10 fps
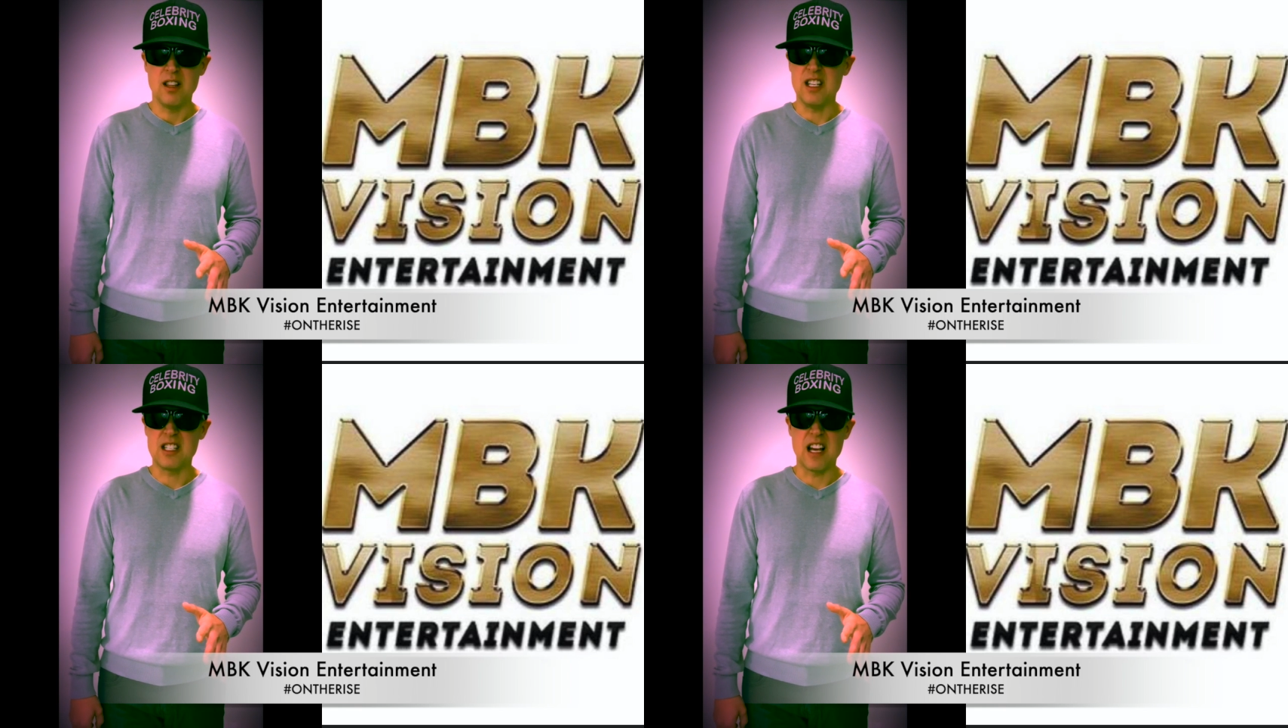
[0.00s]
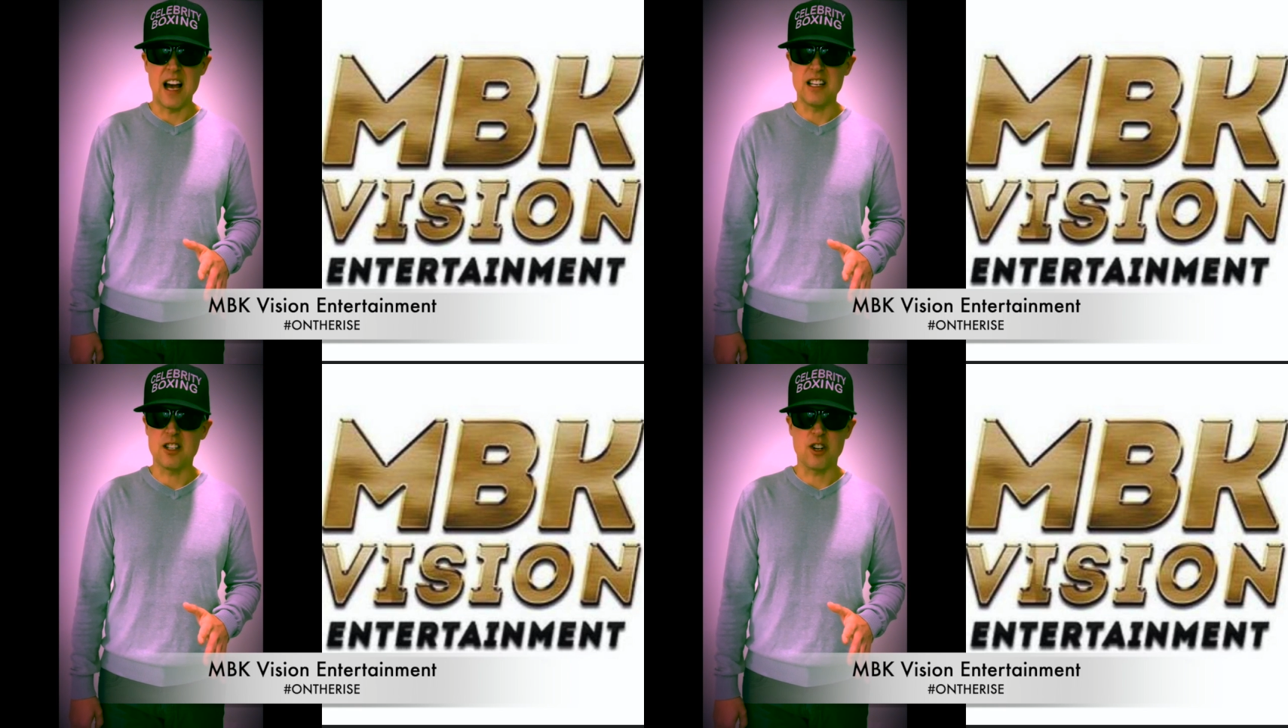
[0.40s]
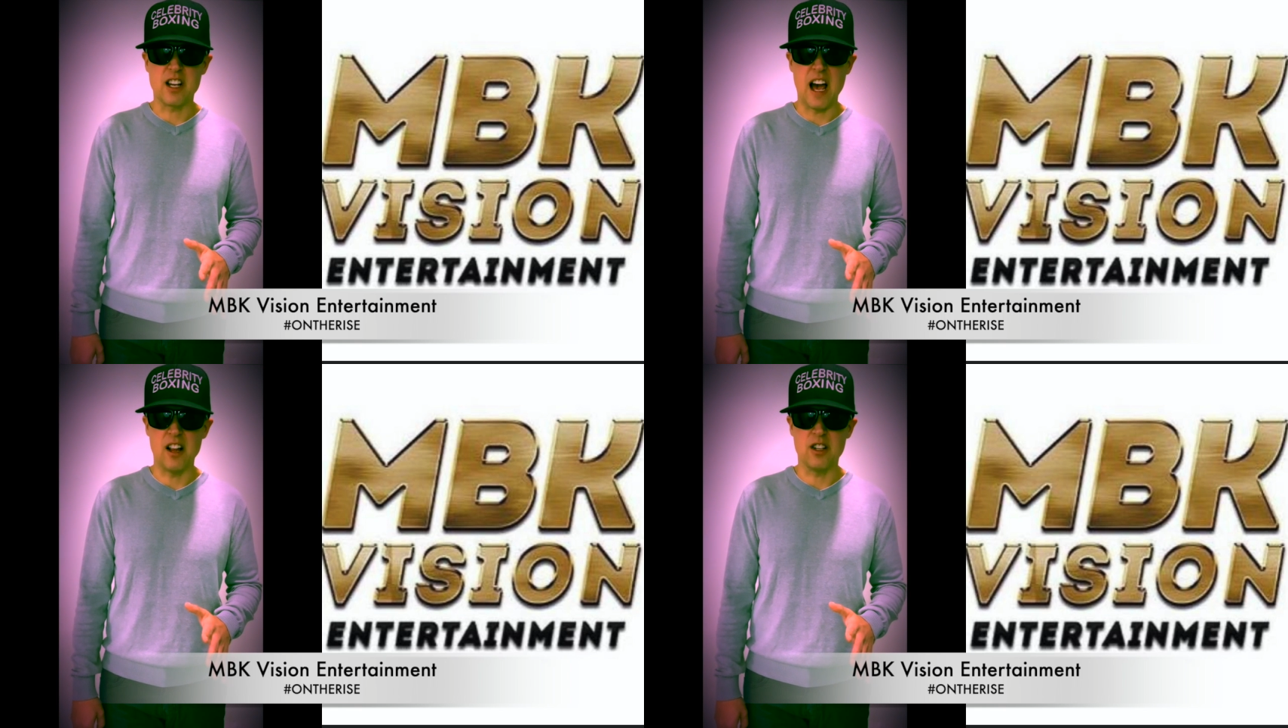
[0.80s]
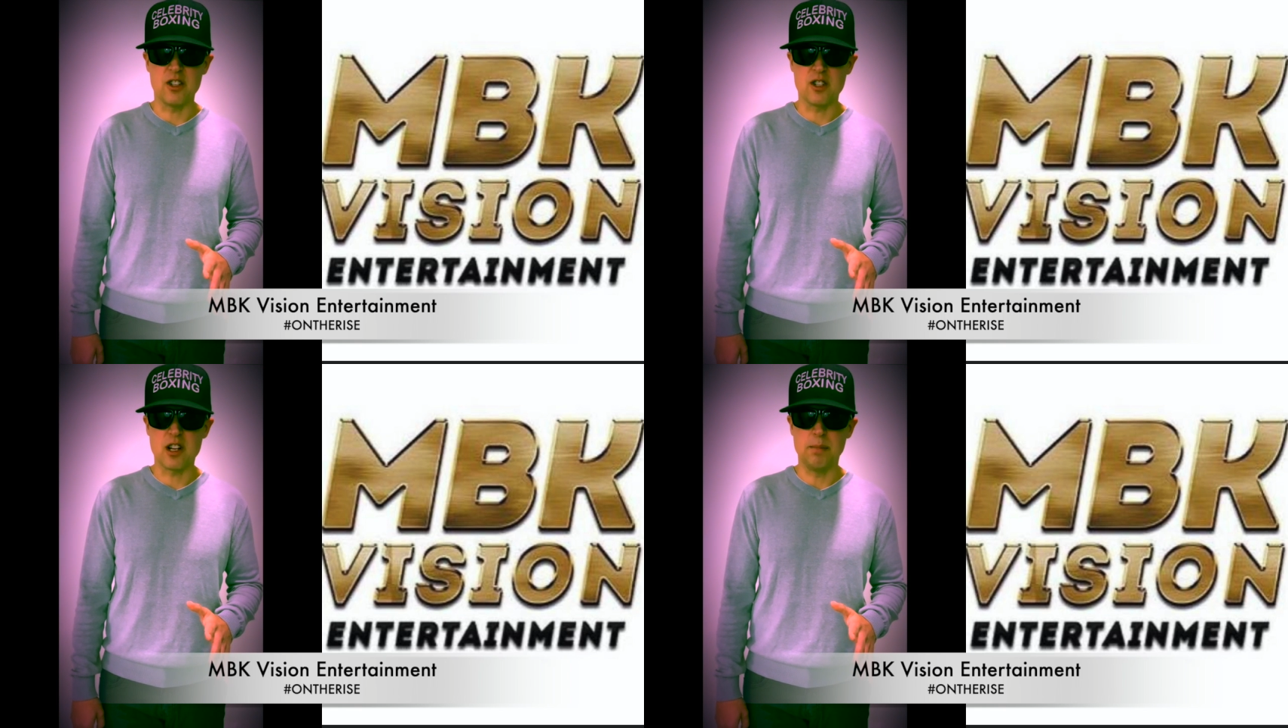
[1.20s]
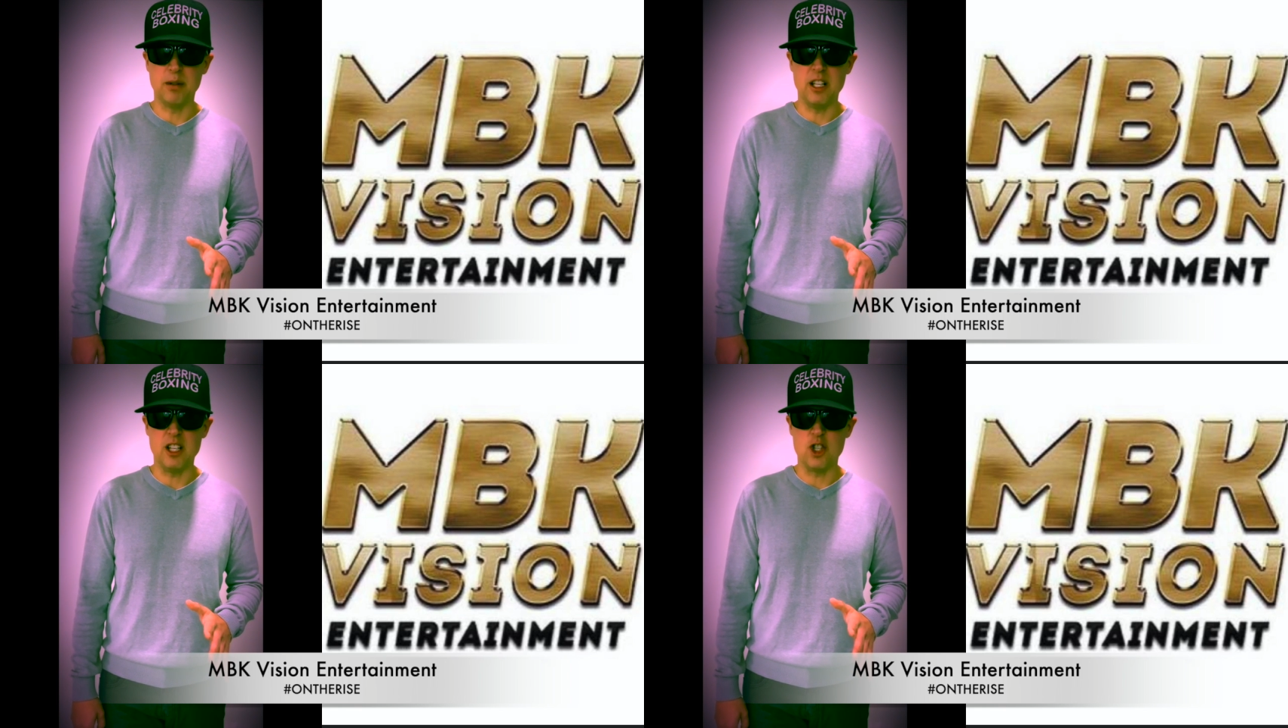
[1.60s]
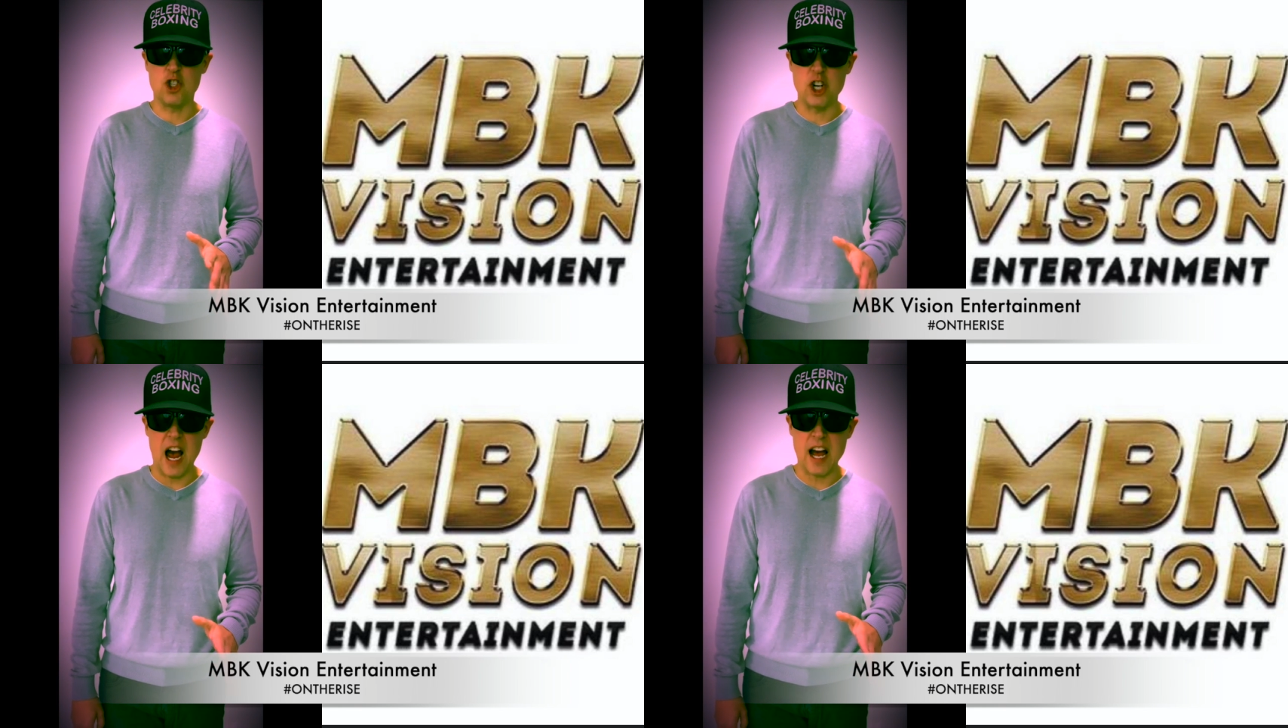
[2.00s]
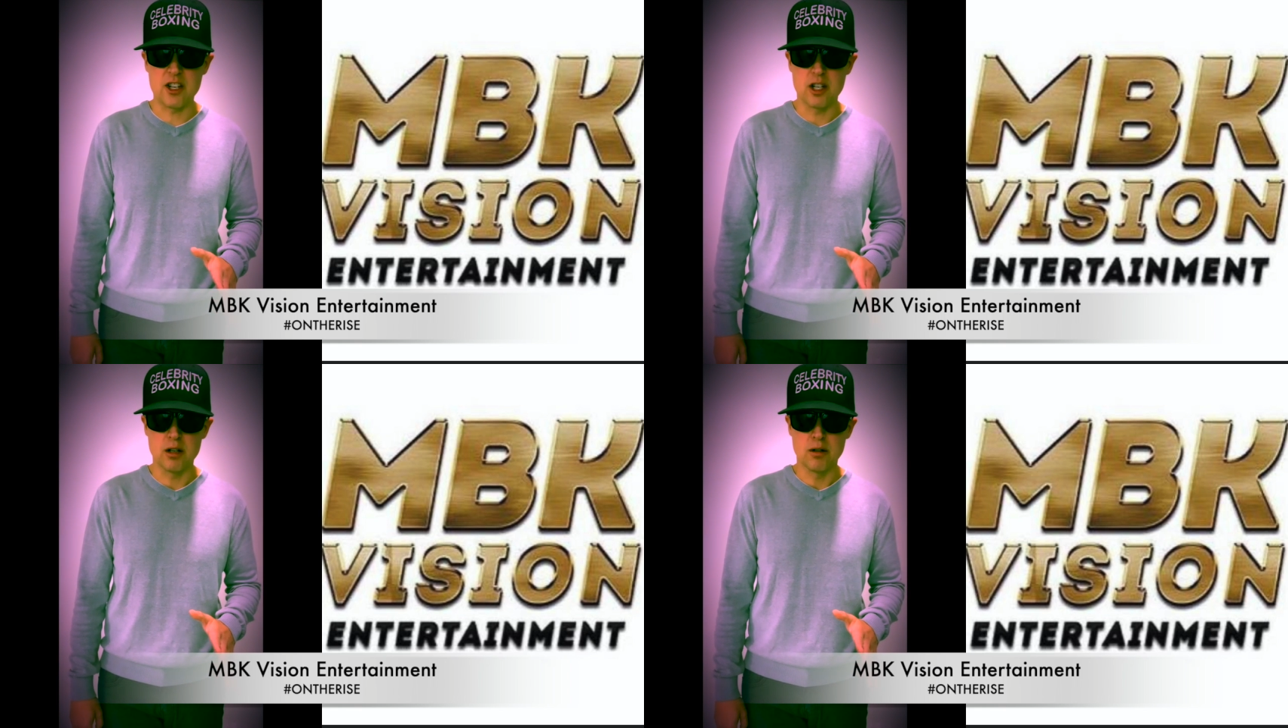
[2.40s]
These guys, their calendar's completely jacked.